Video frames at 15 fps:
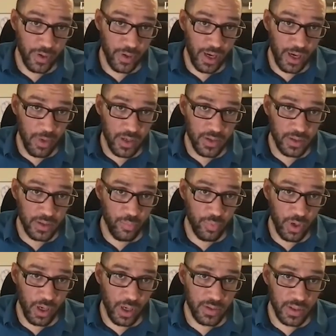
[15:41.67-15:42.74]
for
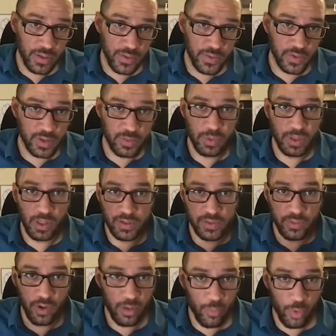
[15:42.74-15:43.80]
animation projects just
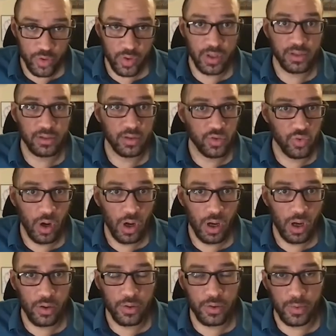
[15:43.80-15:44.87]
because there are more drawings to
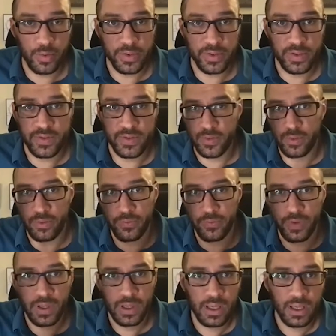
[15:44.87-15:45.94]
draw, or, or is it sort
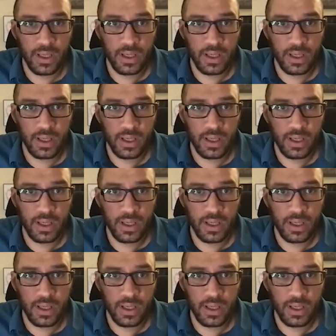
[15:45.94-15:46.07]
of